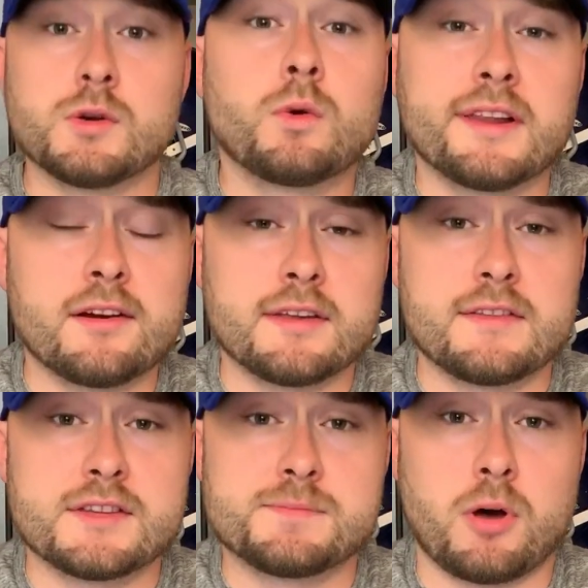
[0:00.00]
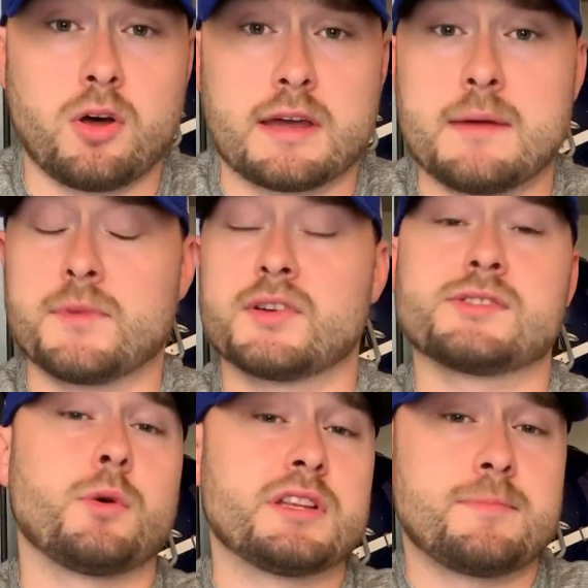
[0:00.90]
So clearly in this ballgame, there
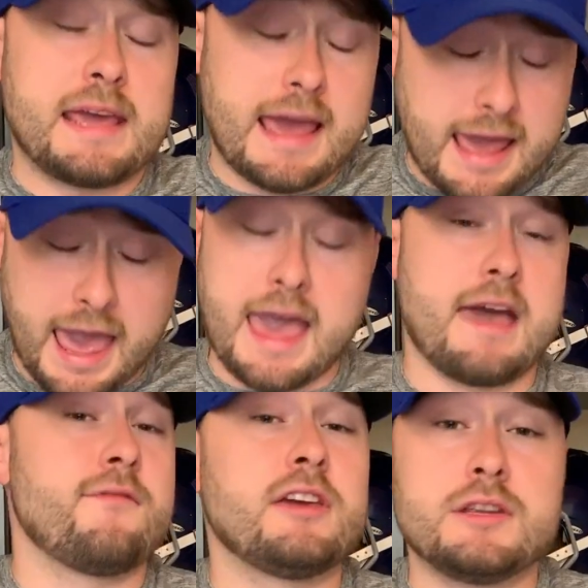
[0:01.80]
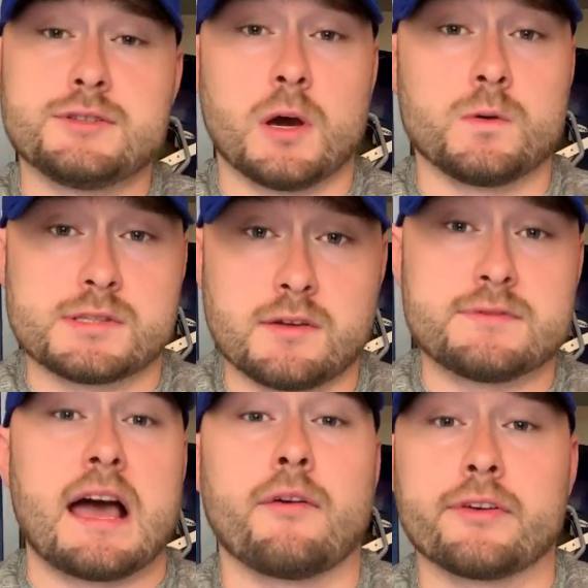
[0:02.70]
is going to be a heavy dose of
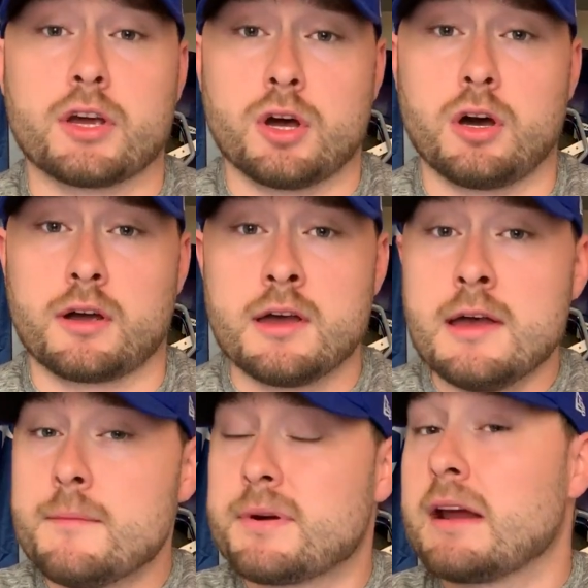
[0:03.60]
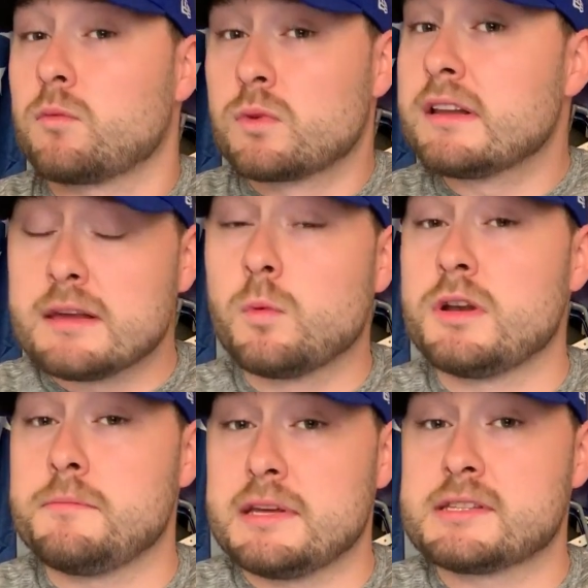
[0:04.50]
Dalvin Cook, but I really
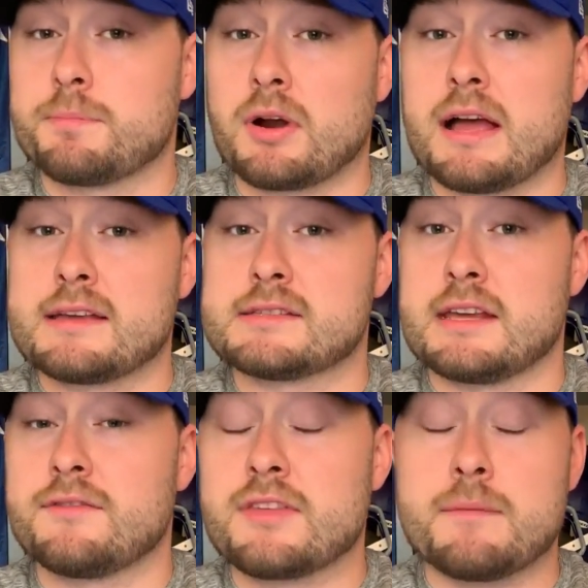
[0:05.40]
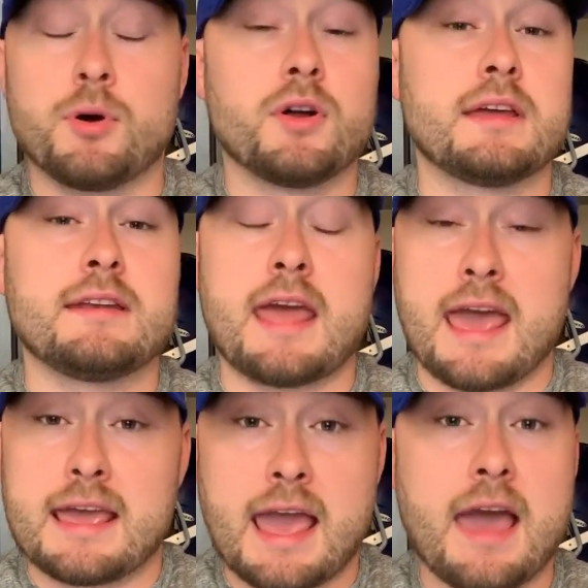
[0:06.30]
wouldn't be surprised if they put in
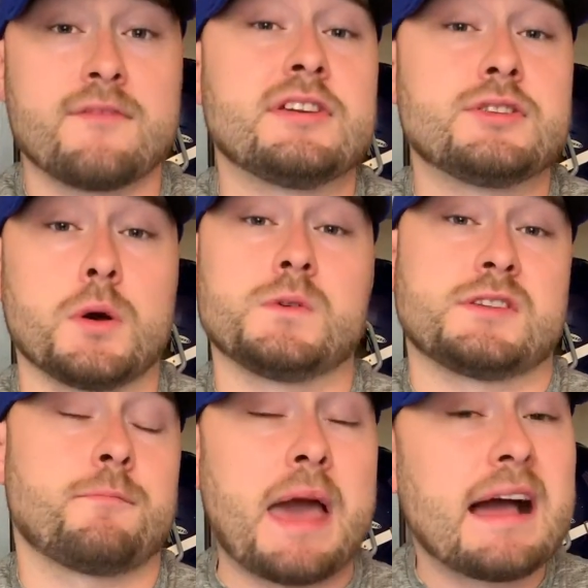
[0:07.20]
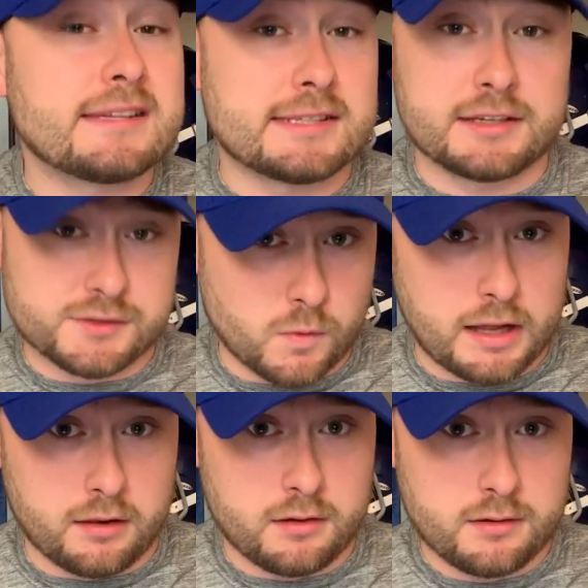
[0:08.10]
a heavy dose of passing as
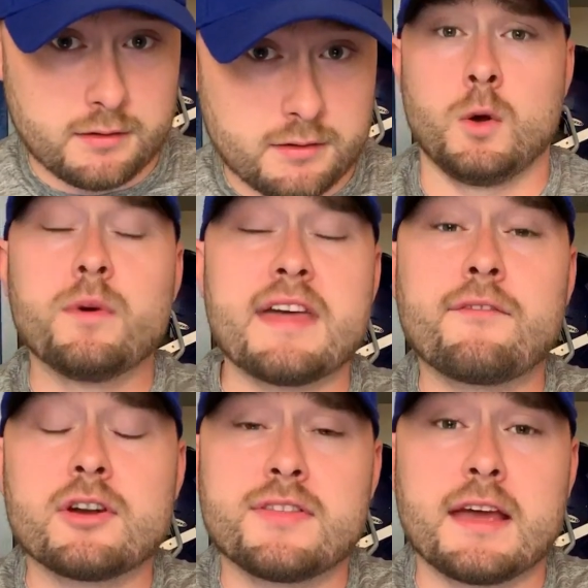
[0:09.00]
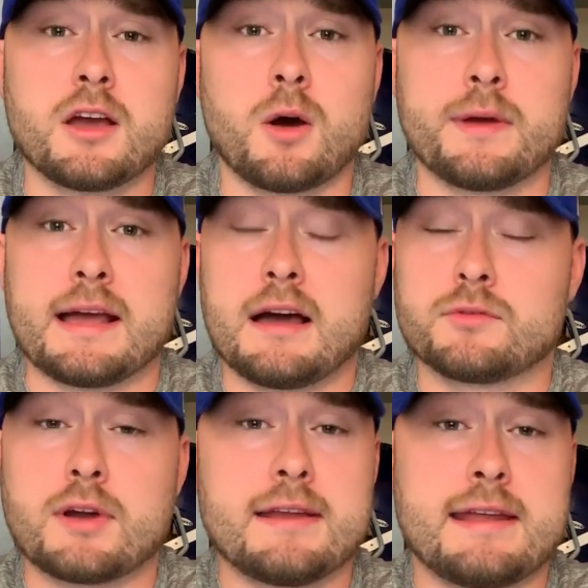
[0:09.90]
well. With everything going
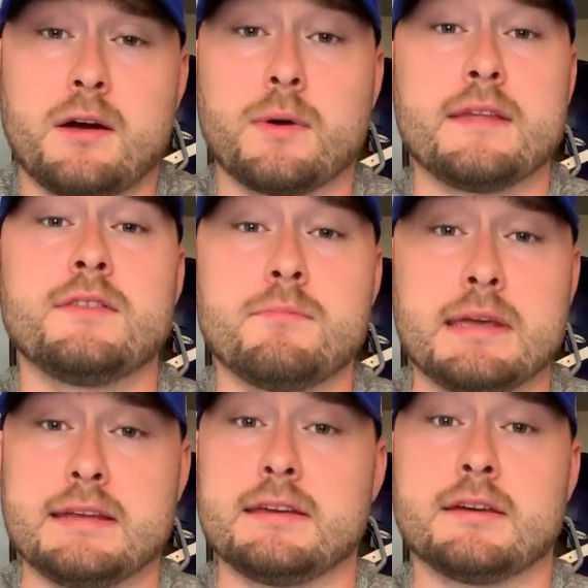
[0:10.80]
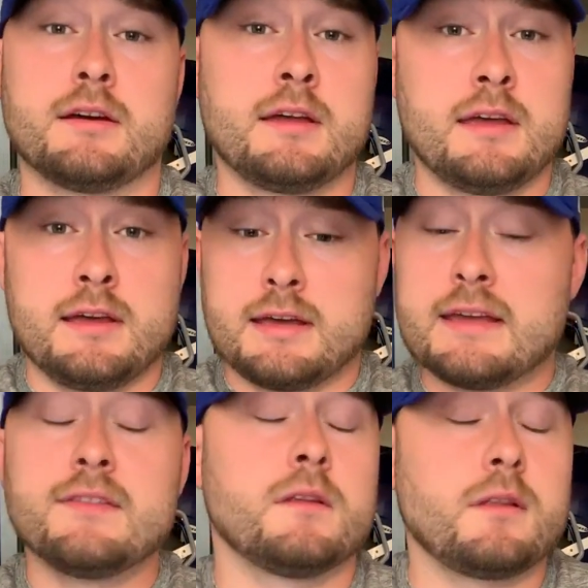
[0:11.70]
on right now in the media,
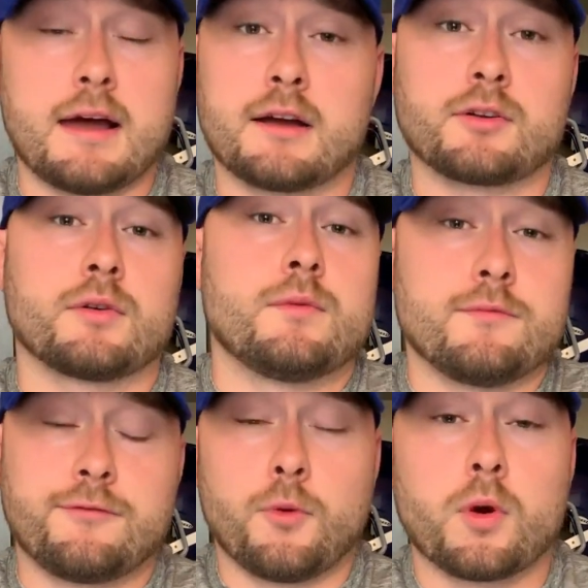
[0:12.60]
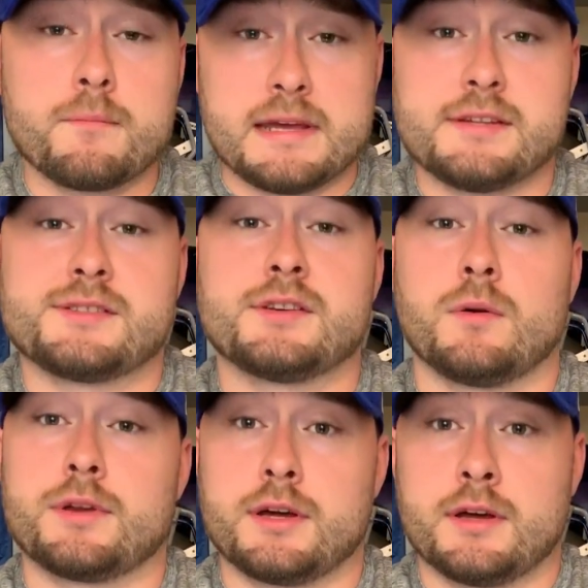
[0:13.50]
in the locker room for
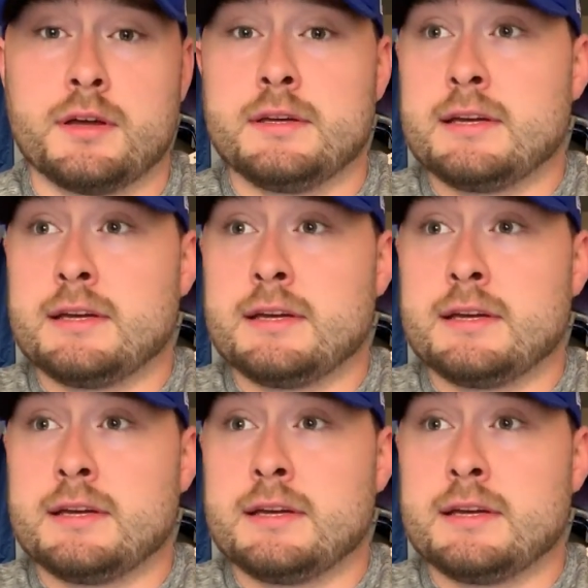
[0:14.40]
Minnesota,